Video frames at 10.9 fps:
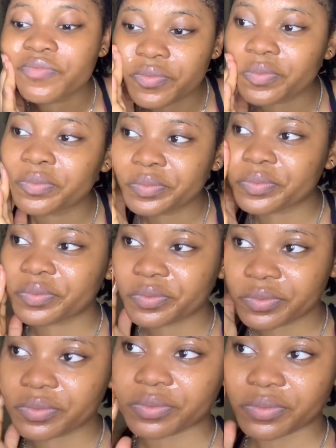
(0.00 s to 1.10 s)
Johnny
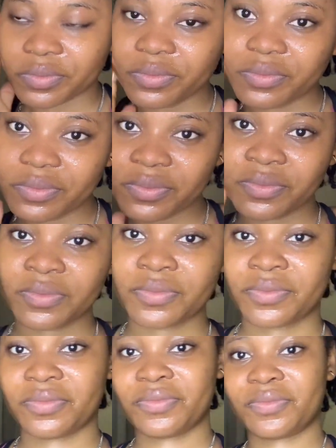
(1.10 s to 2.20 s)
lime and
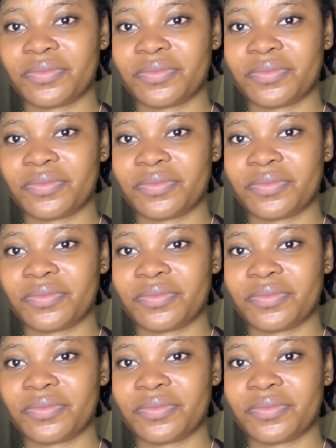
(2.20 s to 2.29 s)
sugar